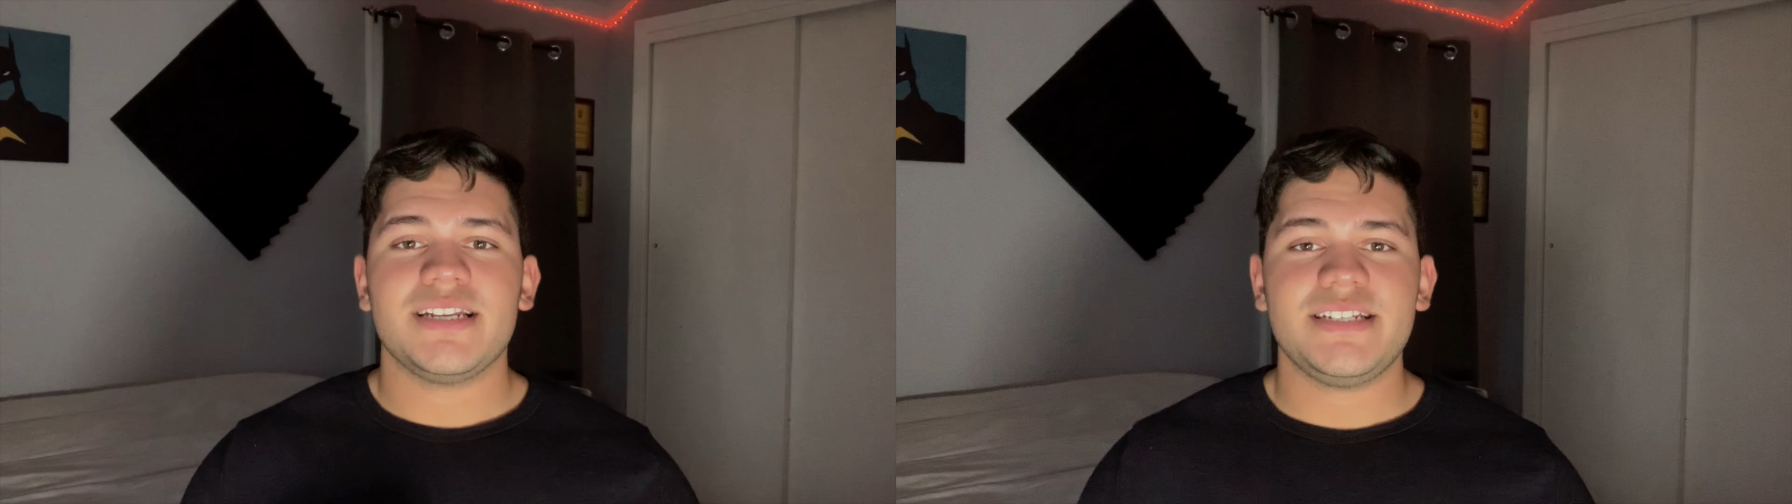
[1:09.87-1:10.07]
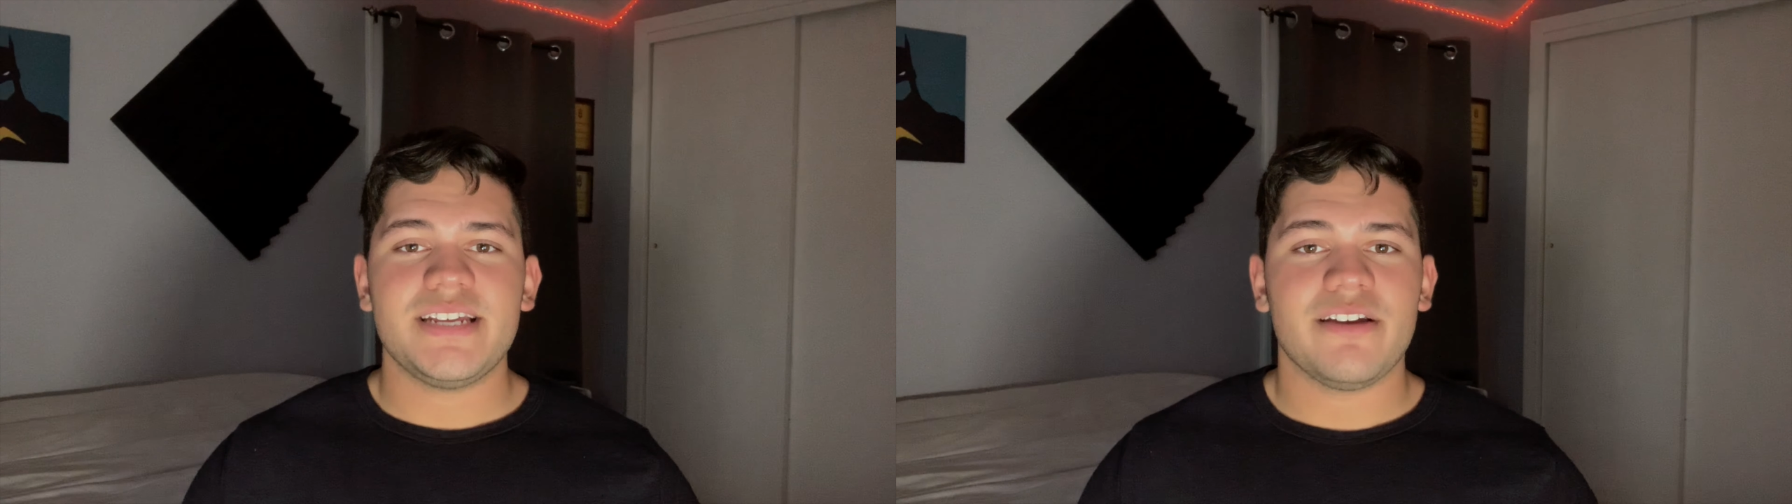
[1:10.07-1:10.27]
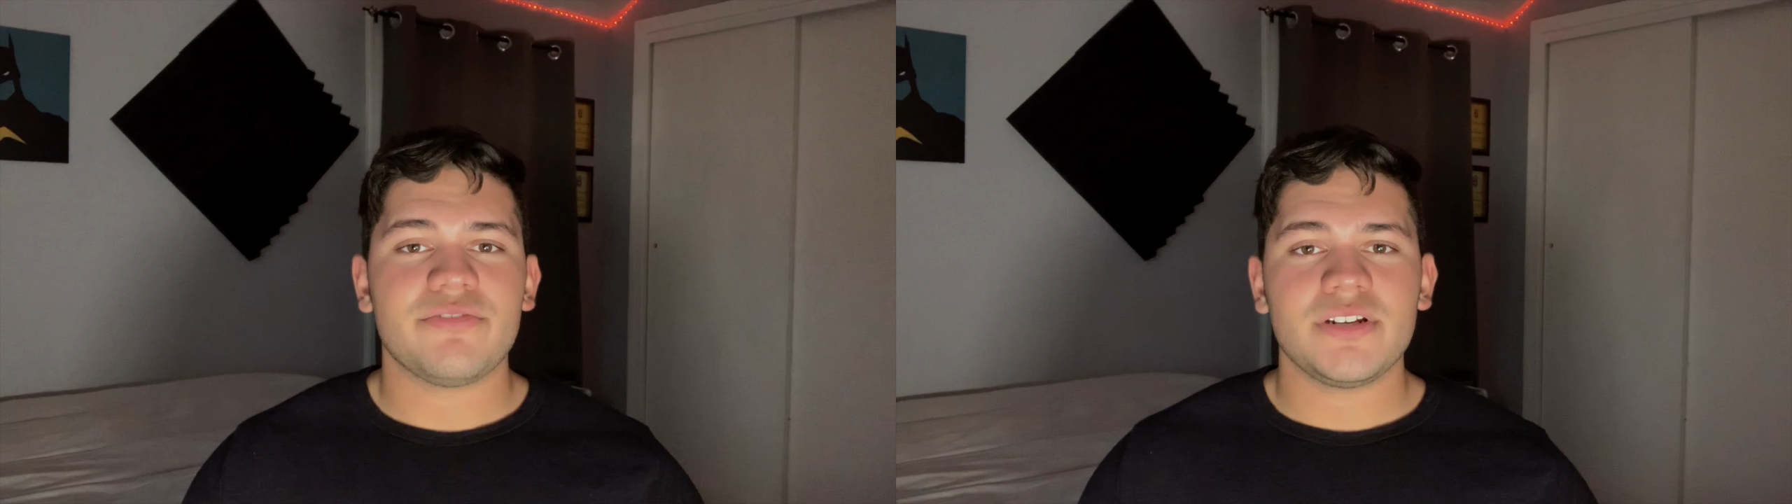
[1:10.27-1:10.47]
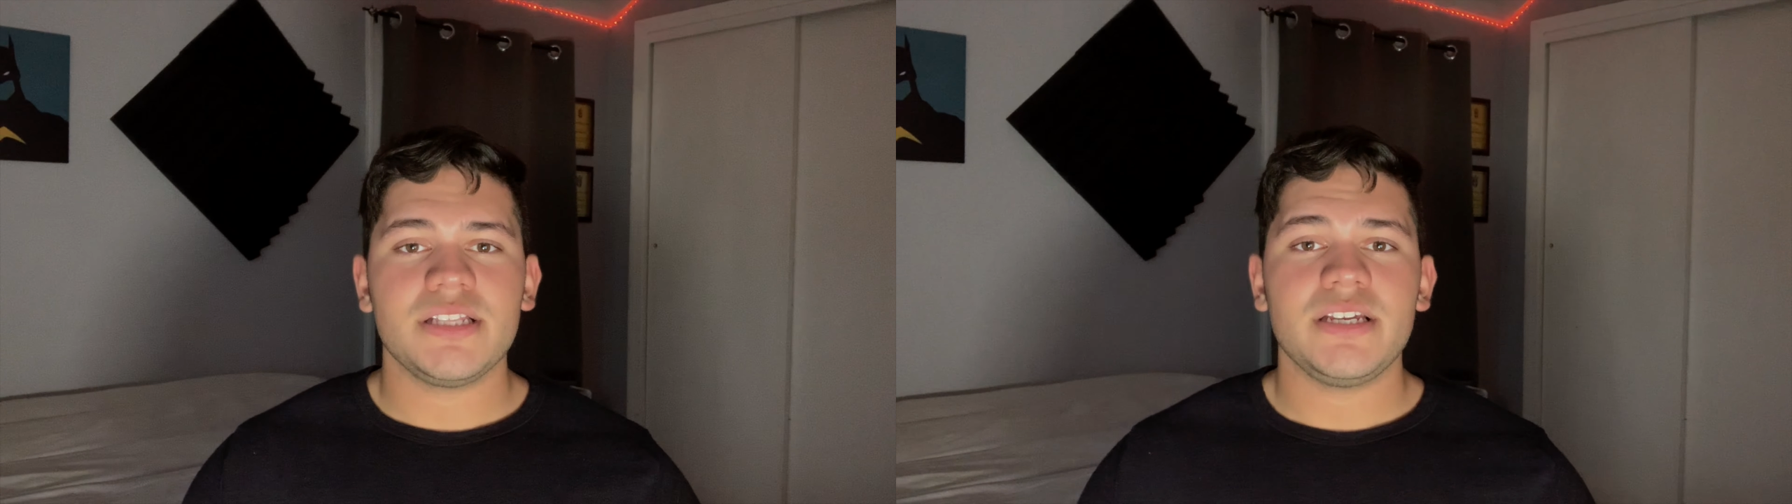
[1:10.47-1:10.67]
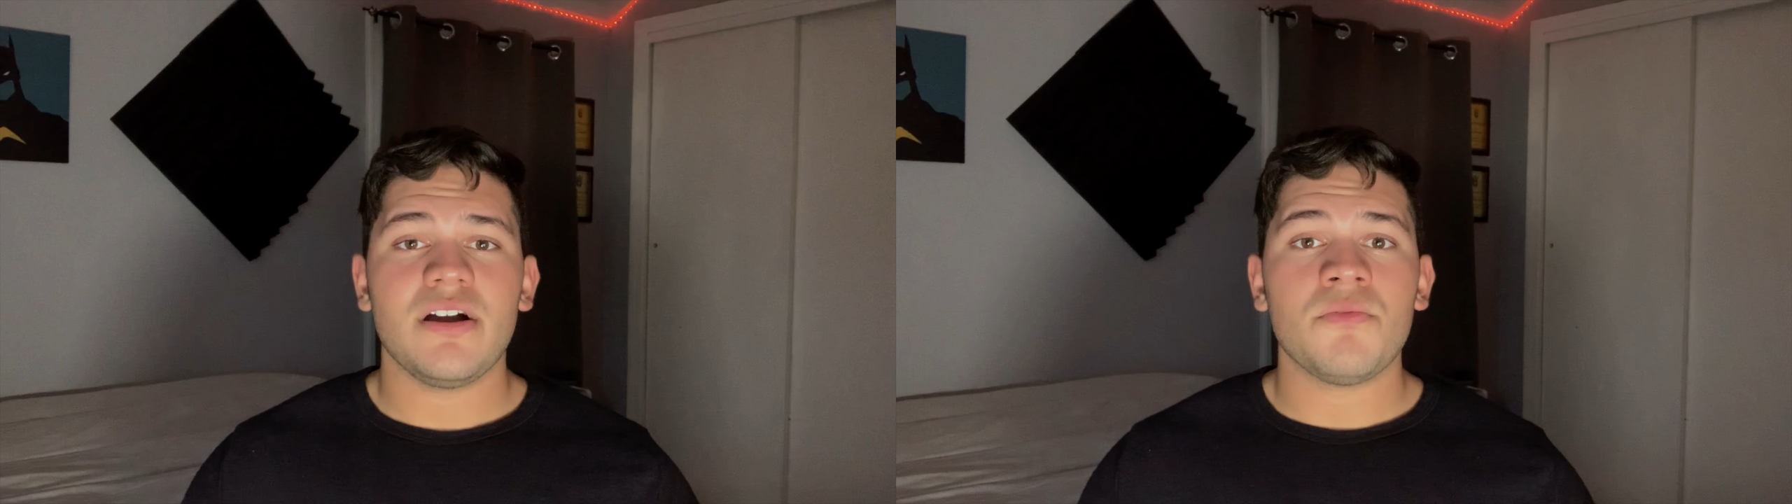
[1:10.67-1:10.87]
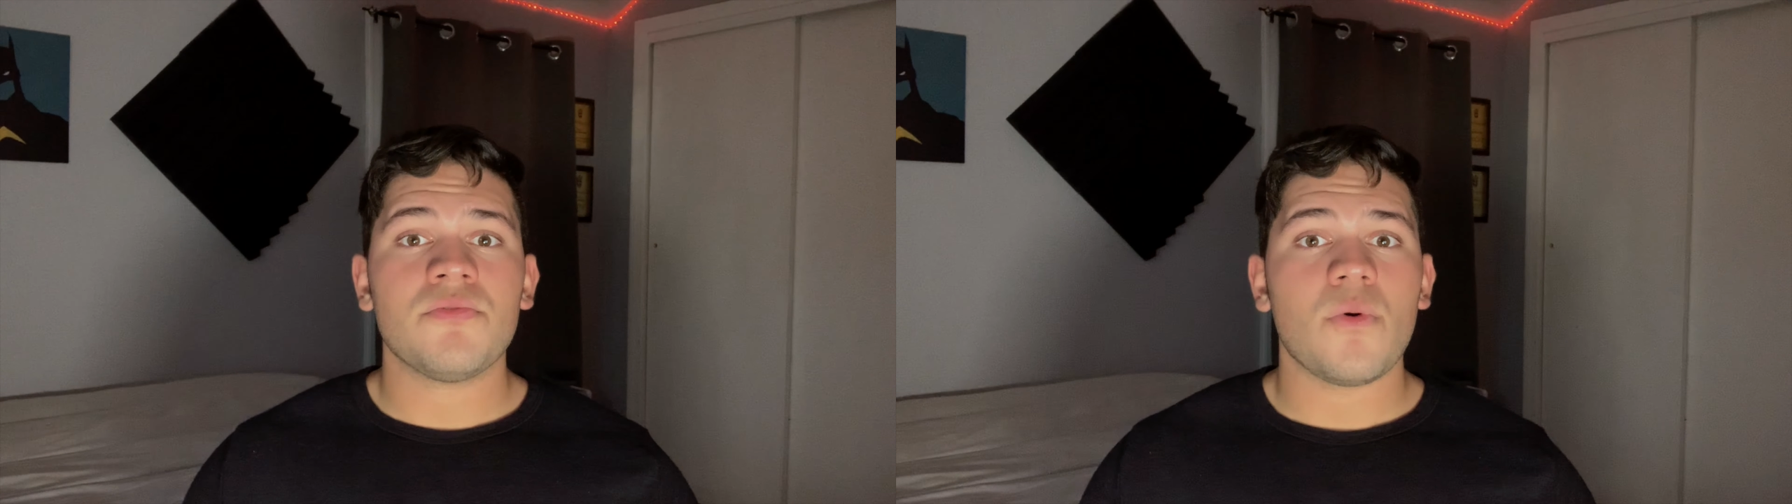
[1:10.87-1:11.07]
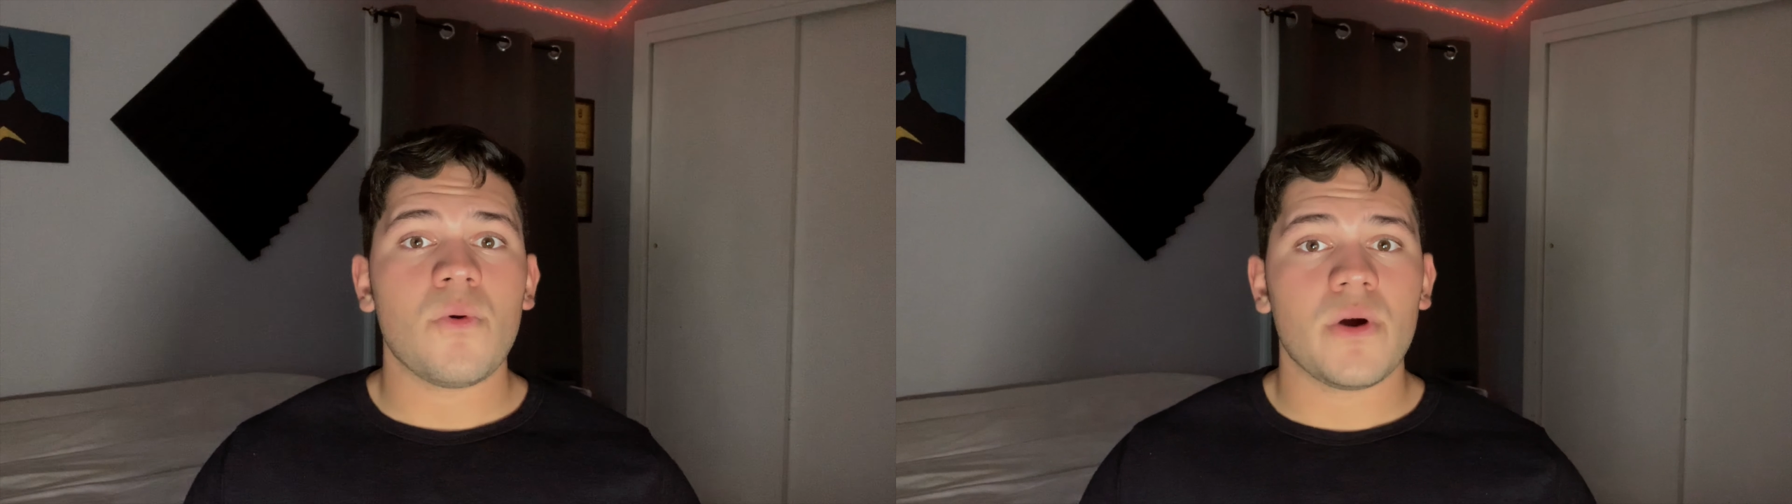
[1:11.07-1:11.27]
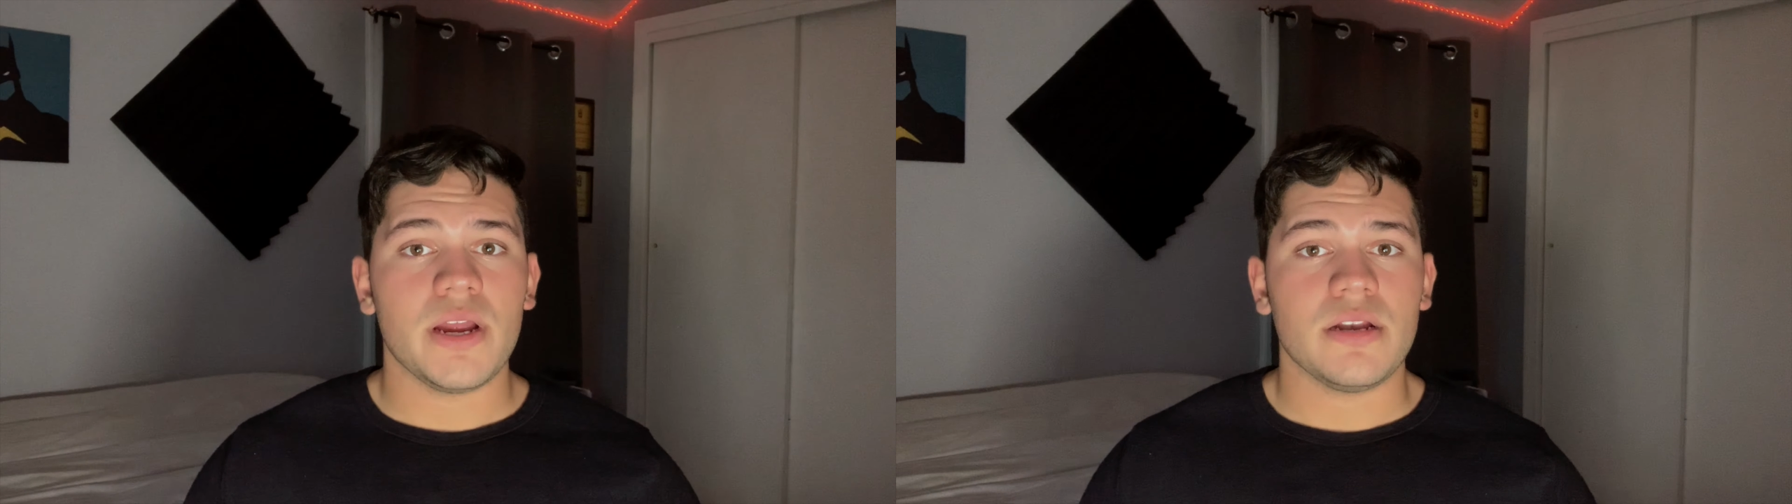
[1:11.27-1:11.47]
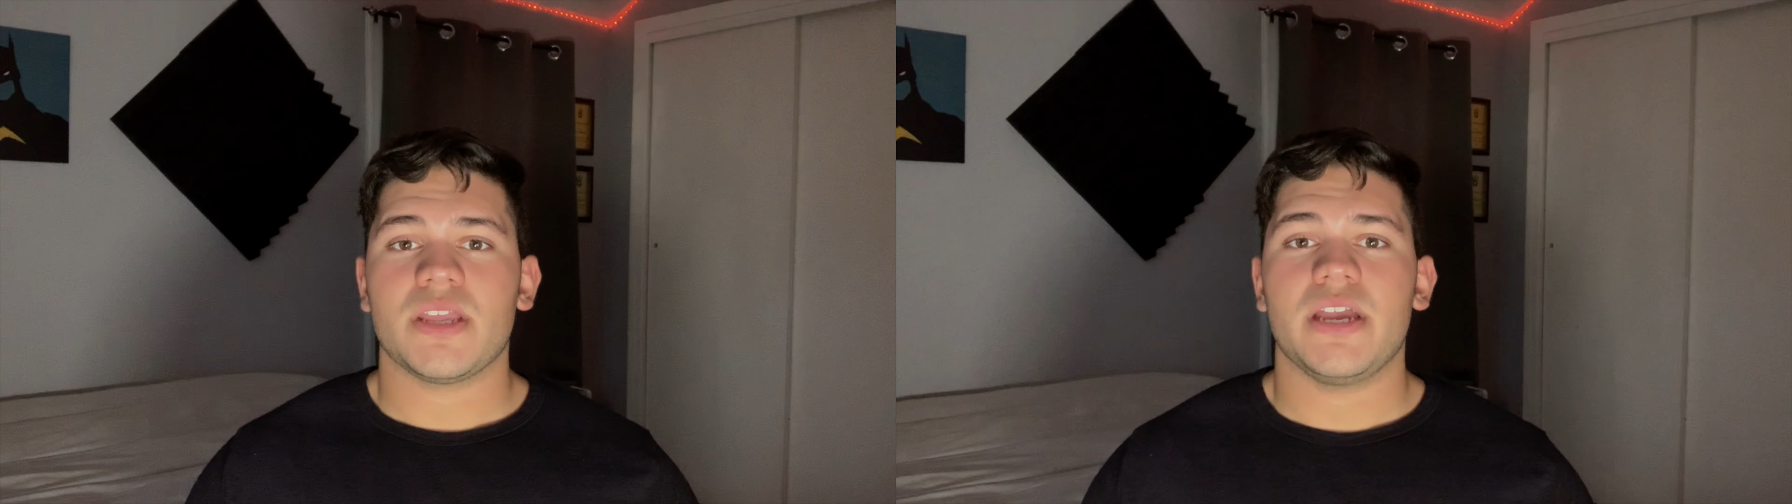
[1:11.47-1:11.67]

definitely avoid